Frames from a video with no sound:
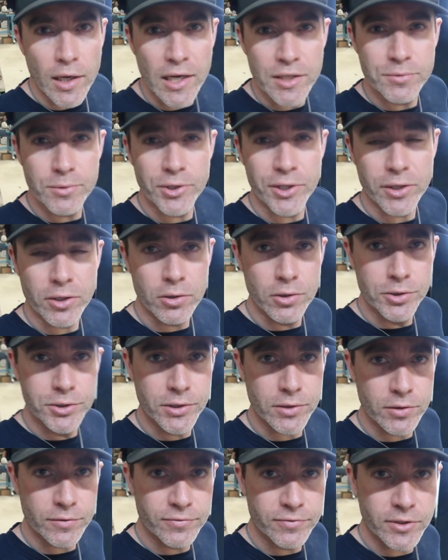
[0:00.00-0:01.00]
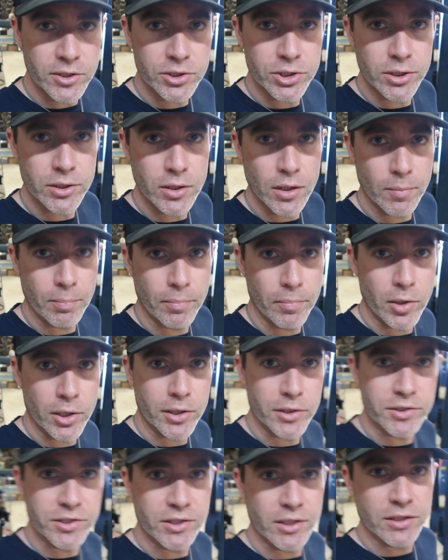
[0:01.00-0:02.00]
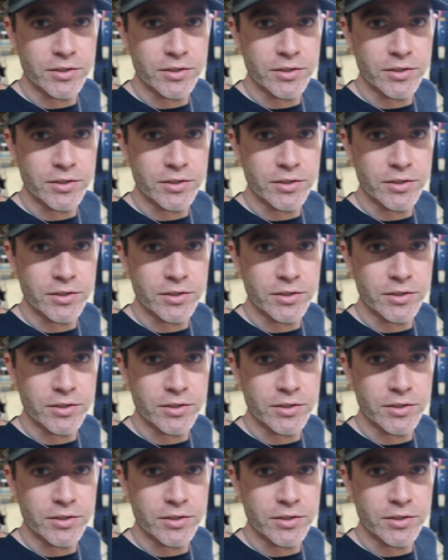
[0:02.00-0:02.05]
As we get closer to finishing up Mike's